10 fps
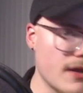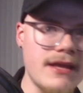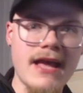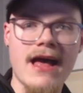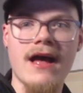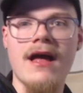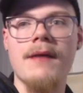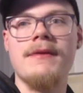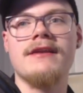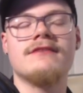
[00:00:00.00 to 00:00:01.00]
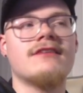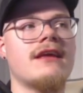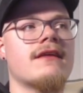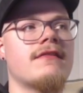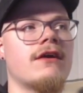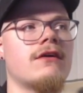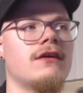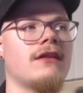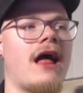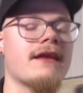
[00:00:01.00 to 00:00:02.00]
Yeah, I mean, it's like there are a
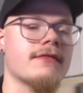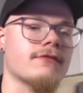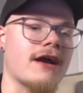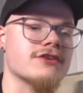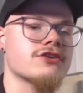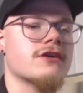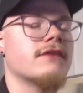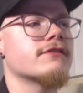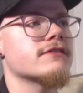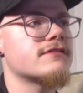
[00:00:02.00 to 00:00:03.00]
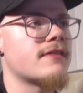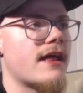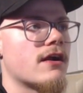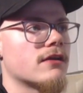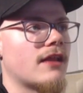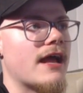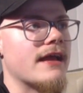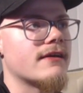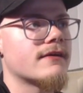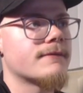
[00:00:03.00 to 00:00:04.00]
lot of Thrasher covers that are like